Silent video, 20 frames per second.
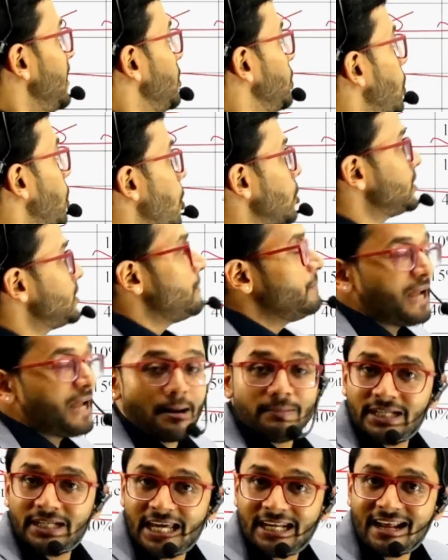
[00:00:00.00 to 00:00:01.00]
Long-term
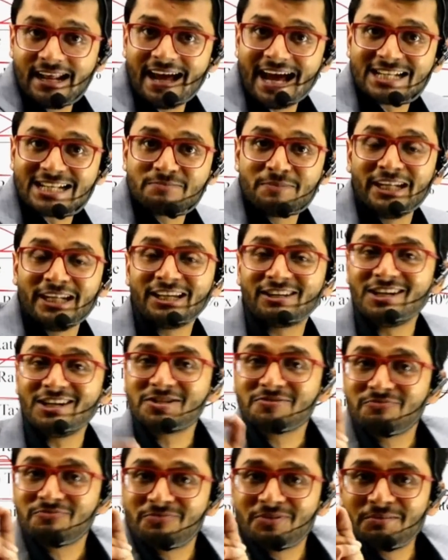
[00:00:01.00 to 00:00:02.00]
capital gain has been
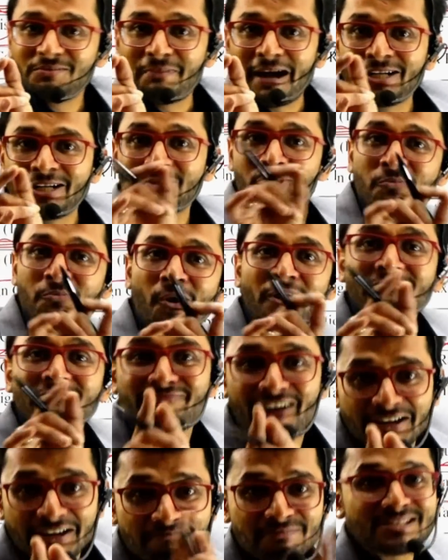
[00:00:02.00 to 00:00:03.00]
increased by
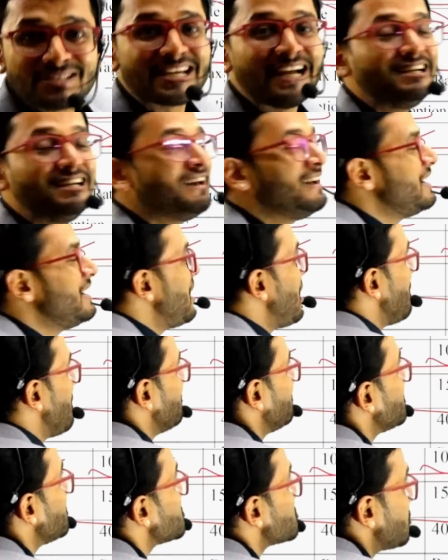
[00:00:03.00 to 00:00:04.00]
2.5%.
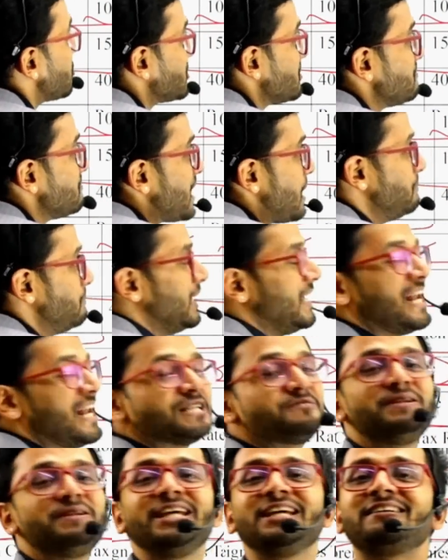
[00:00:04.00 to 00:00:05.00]
However, short-term capital gain
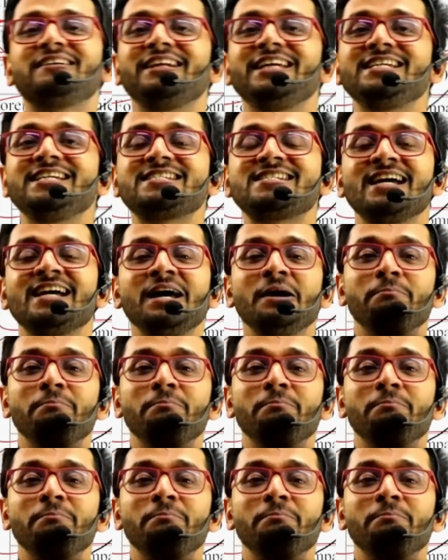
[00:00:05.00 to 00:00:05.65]
has been increased